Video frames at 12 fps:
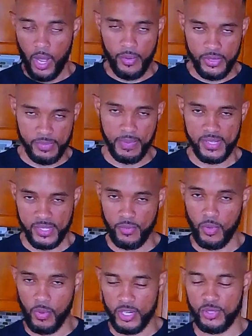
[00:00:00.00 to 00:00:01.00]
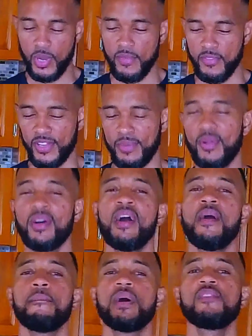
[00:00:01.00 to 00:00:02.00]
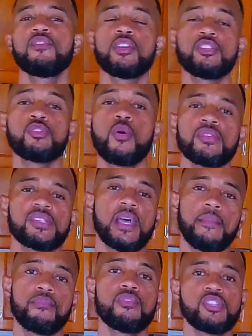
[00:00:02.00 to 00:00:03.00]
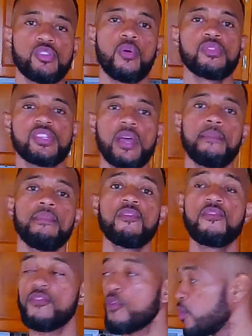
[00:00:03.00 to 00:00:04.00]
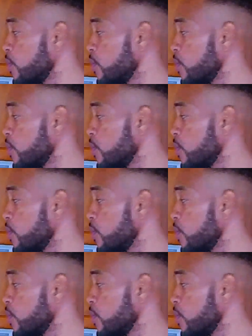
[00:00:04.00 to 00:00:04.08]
hours based on what you have available. But if you could toast them, pre-toast them before